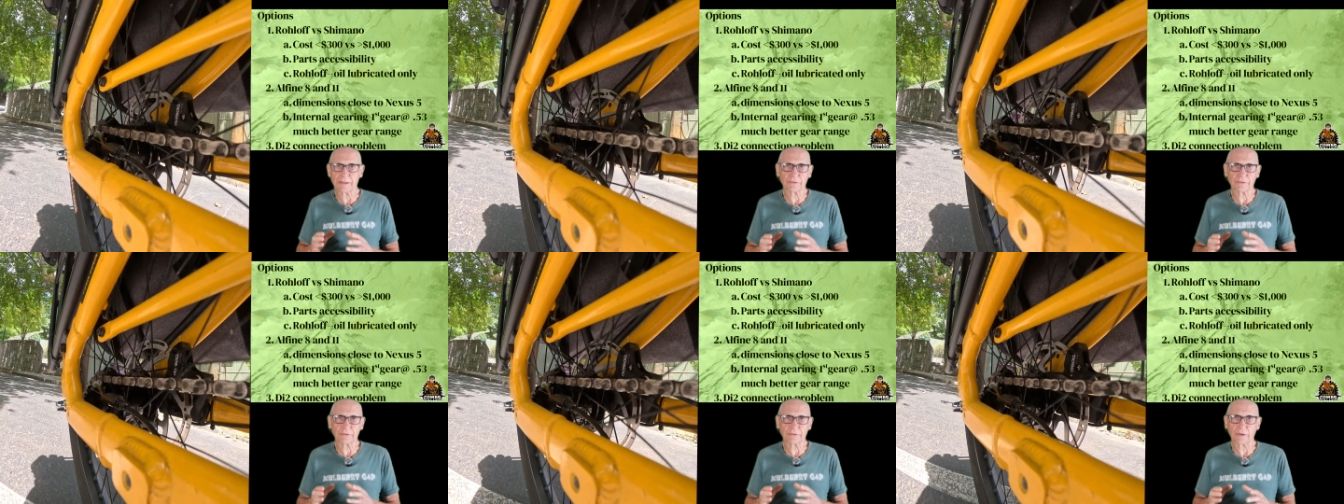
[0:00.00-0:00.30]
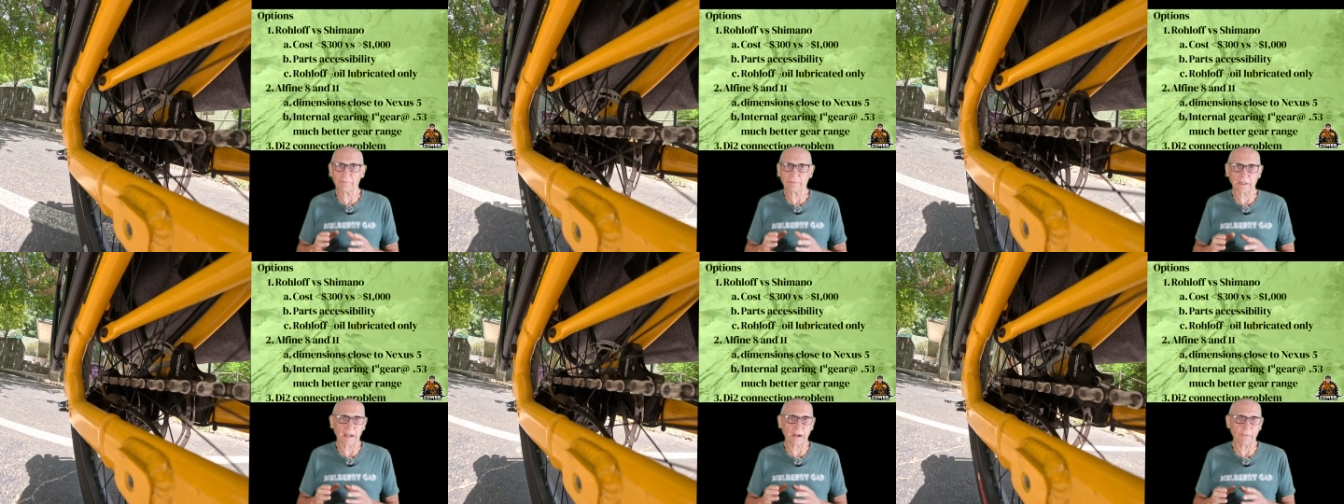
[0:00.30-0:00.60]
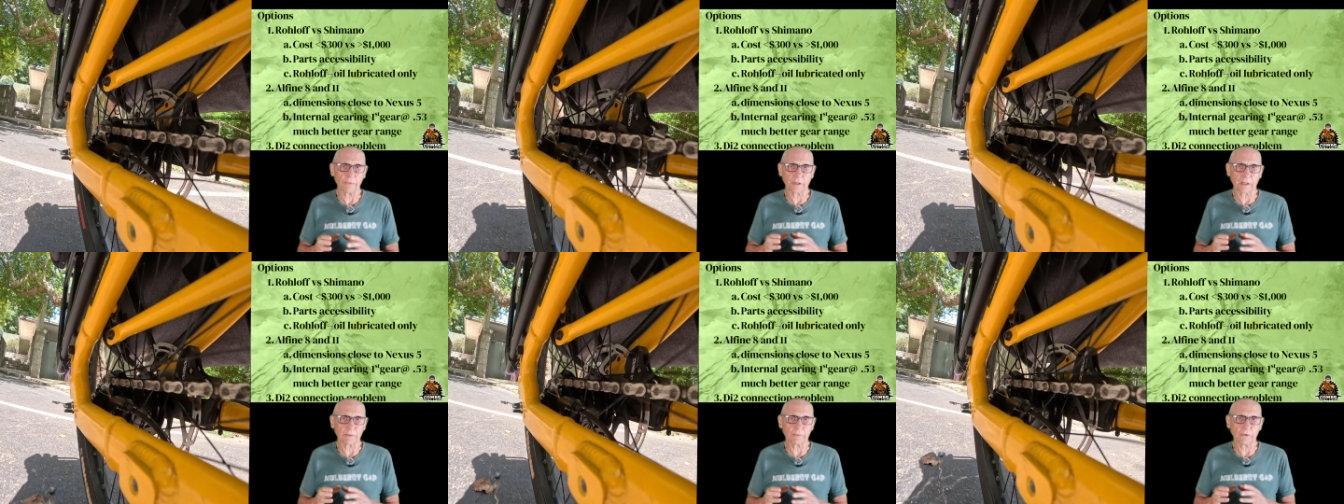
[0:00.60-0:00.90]
something I
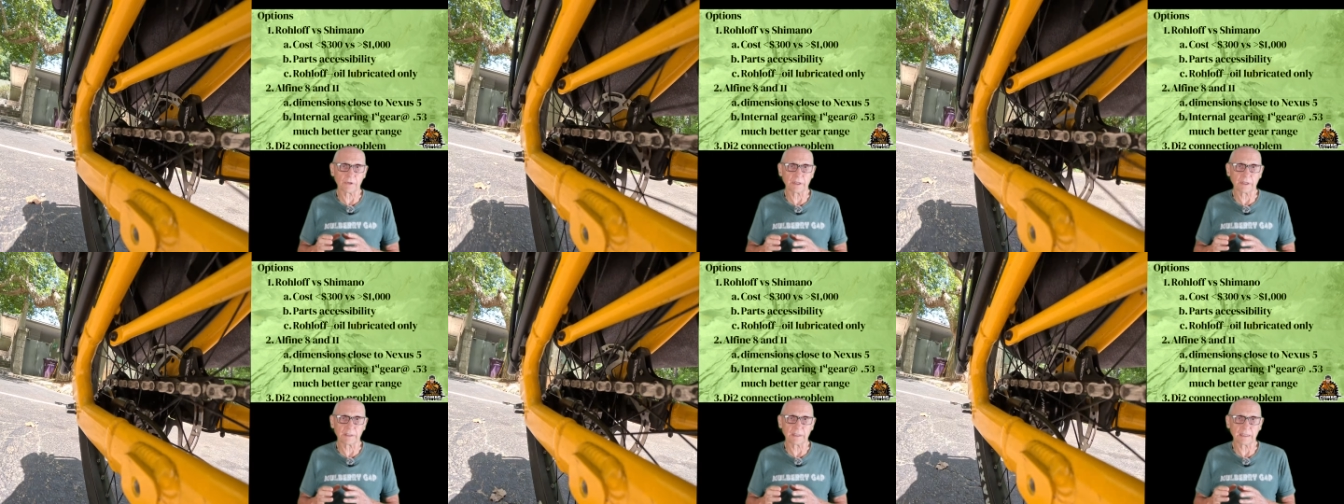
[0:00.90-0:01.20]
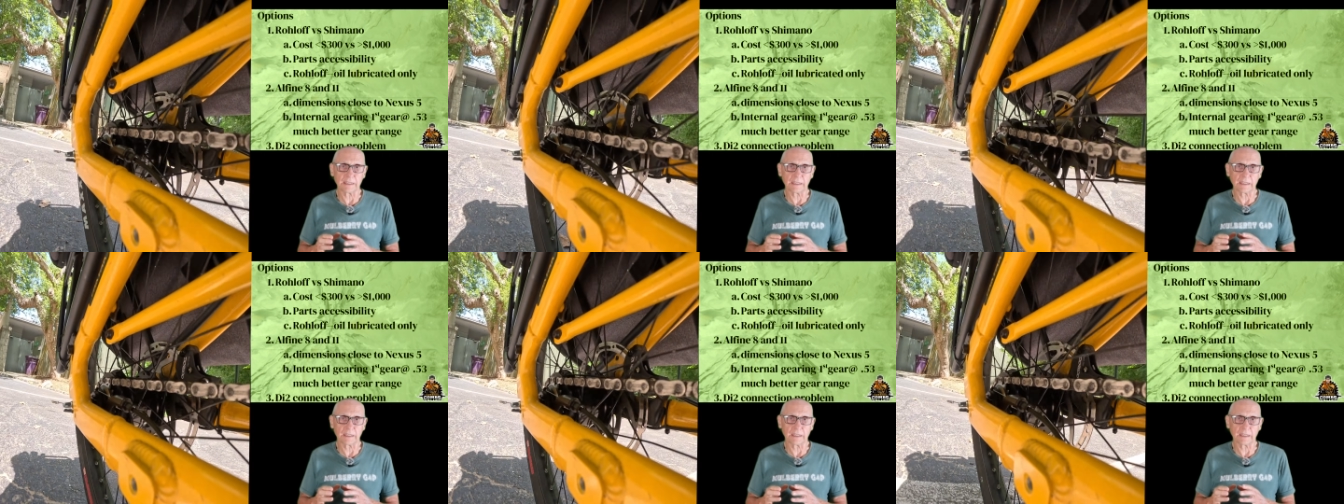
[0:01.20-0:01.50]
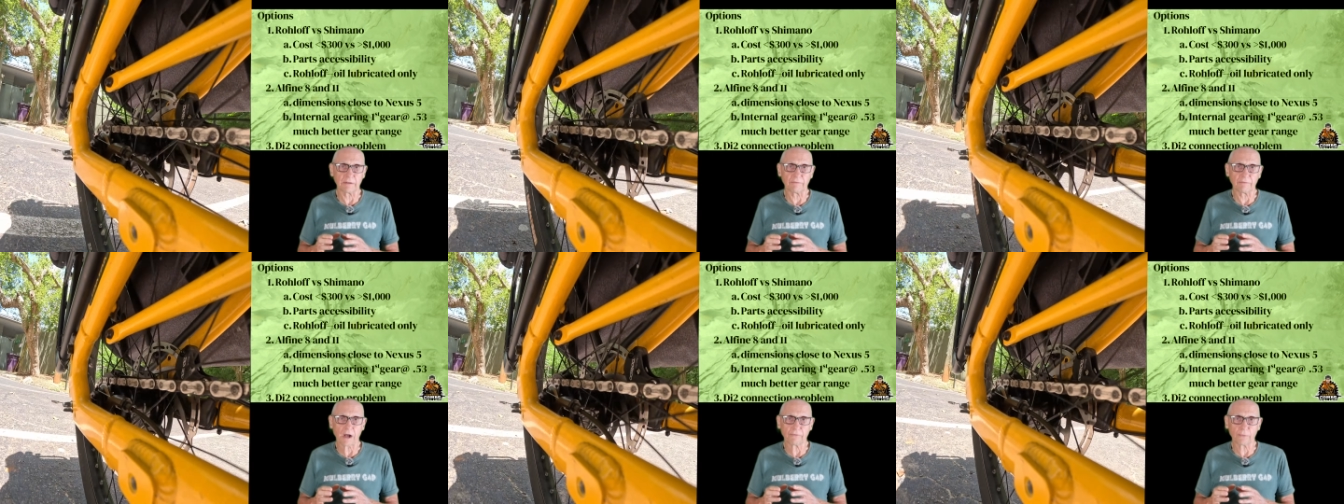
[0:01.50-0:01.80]
really wanted to get
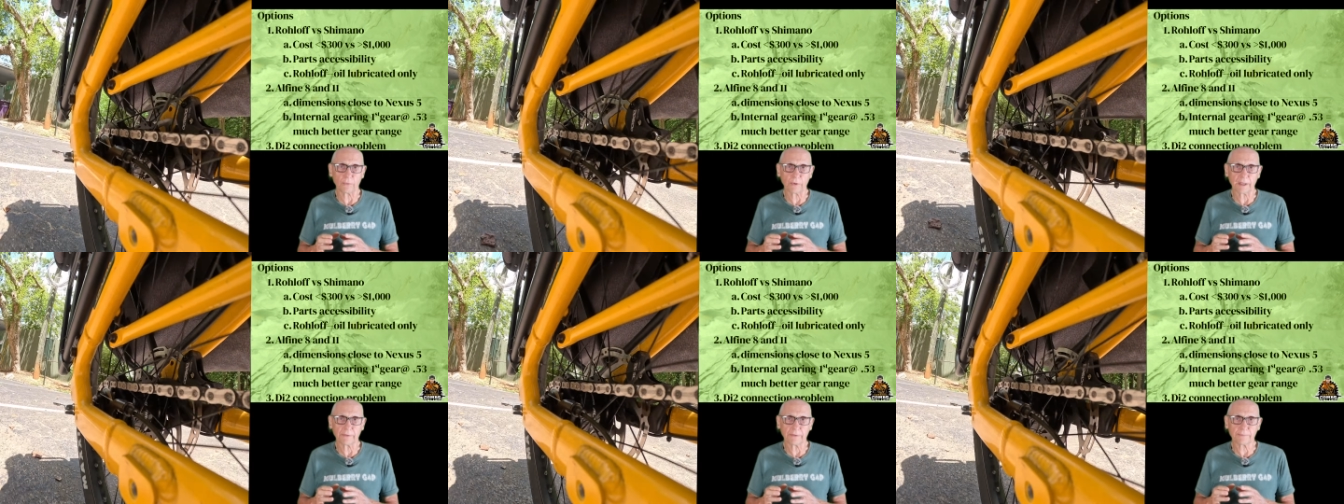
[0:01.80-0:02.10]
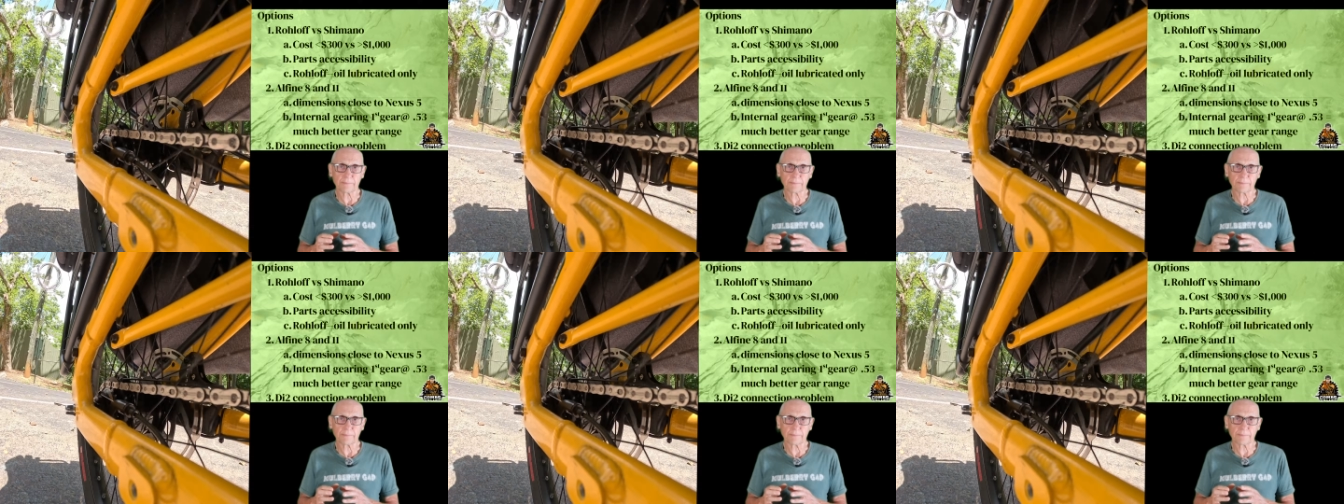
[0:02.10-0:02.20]
involved with.